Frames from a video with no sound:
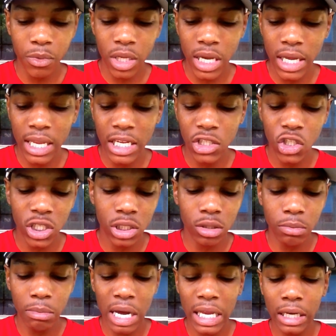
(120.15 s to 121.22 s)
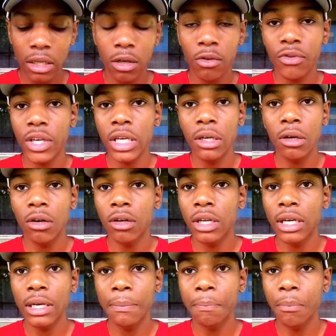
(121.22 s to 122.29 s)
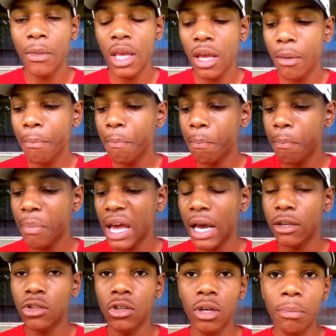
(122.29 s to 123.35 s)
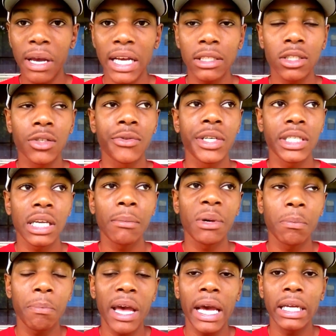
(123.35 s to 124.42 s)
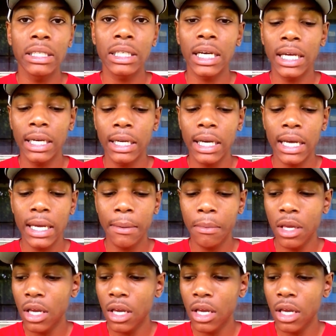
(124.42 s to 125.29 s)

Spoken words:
yeah, that's just my little thing on packed or unpacked cigarettes. I'm a packed kind of guy.